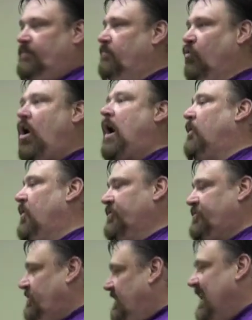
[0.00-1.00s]

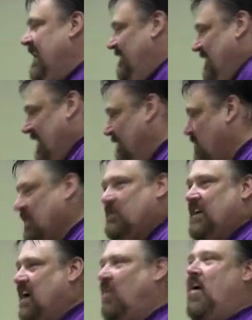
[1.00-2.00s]
robbers.
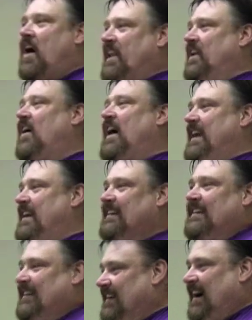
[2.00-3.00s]
We go on and on,
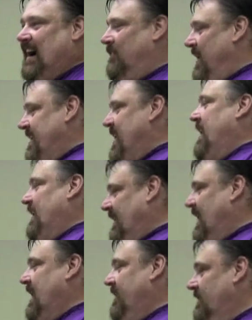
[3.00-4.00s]
right down the
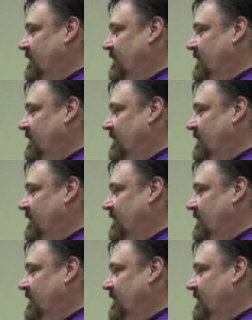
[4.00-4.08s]
line.